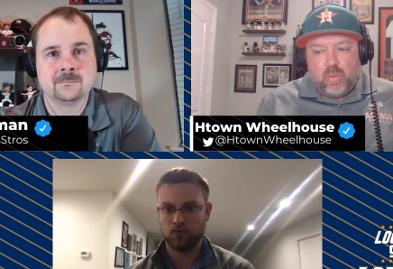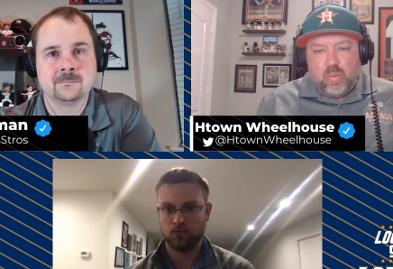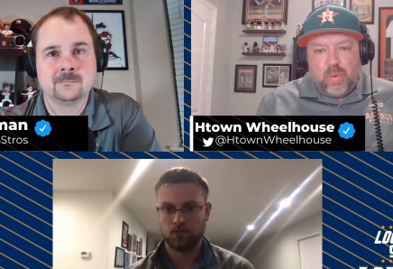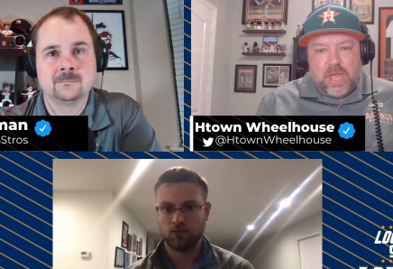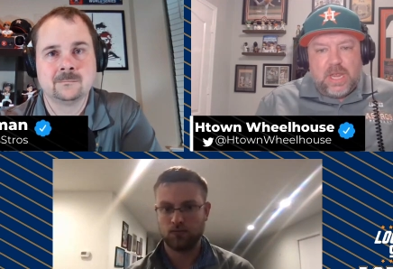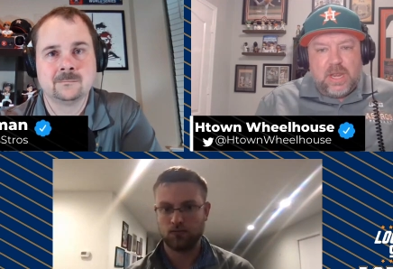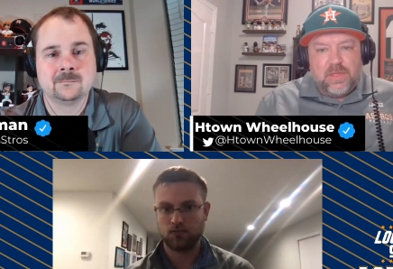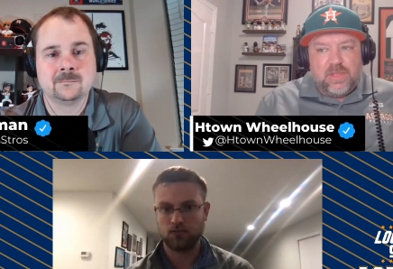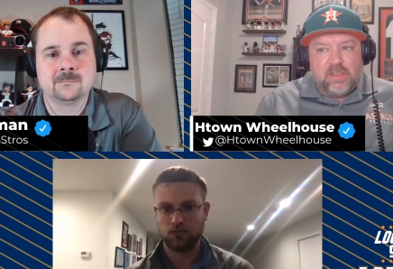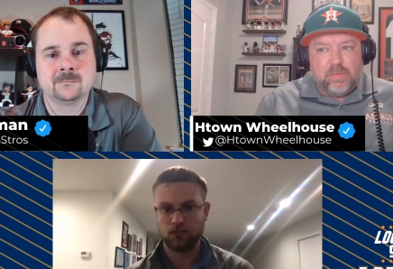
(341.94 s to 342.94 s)

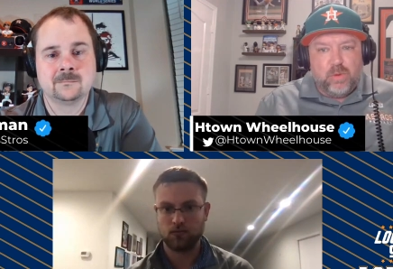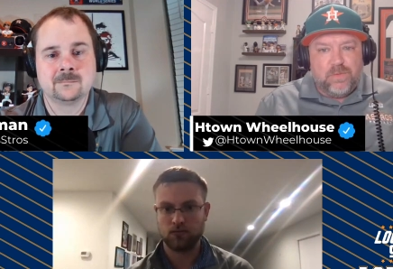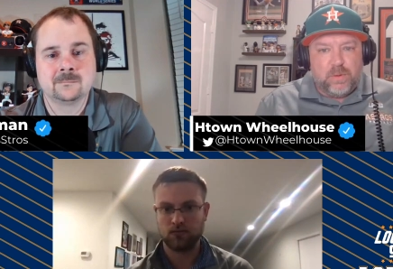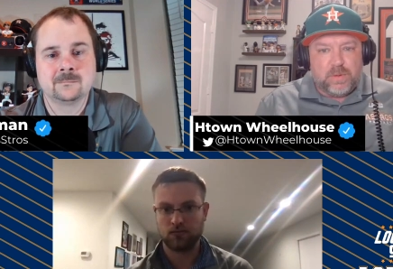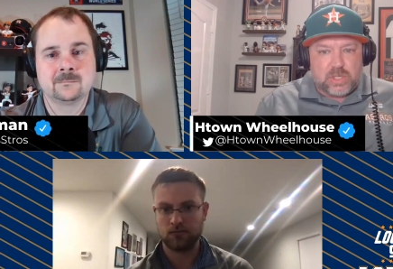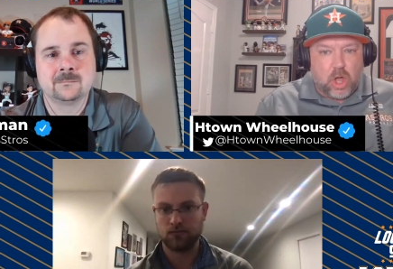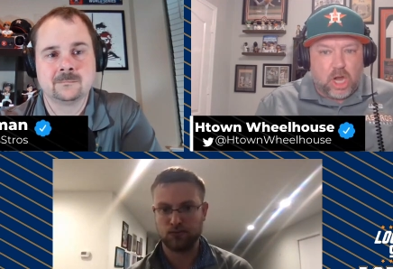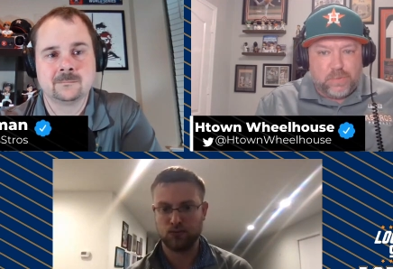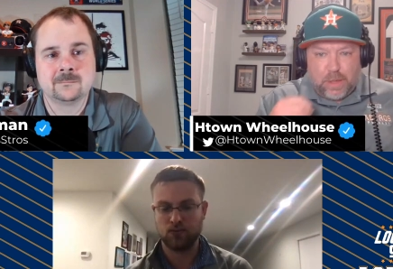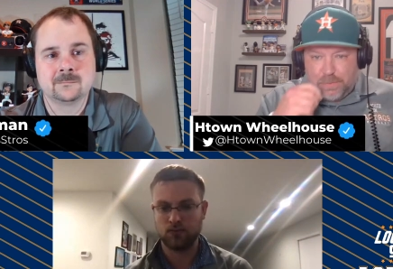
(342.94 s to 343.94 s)
Speaker 1: When this movie was
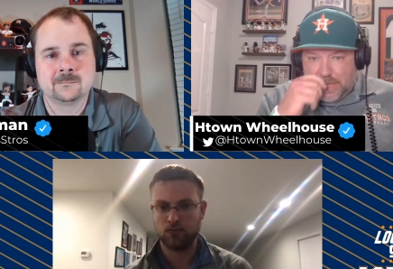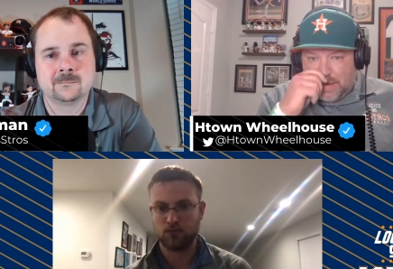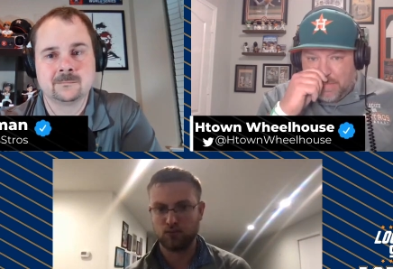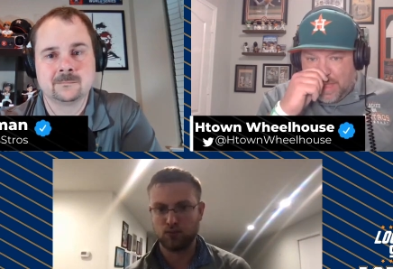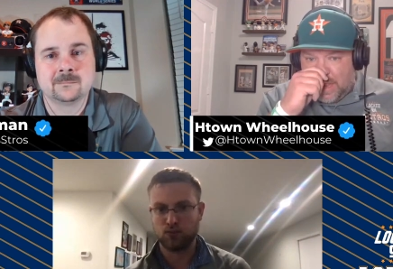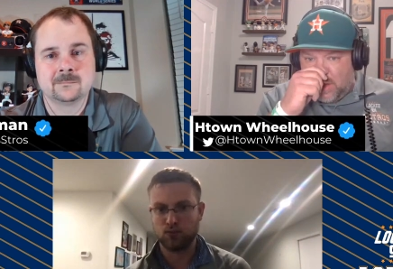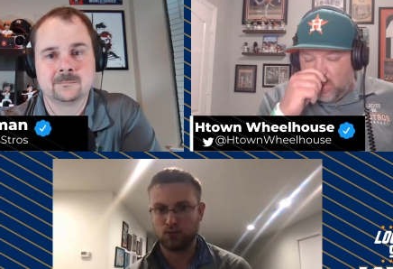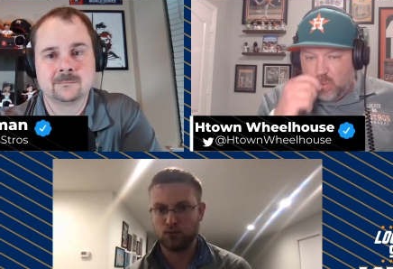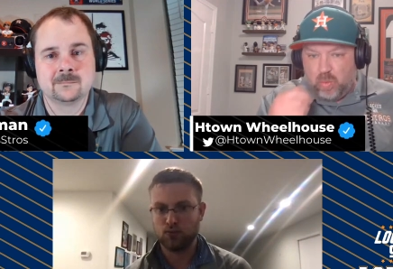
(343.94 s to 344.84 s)
talked about being made,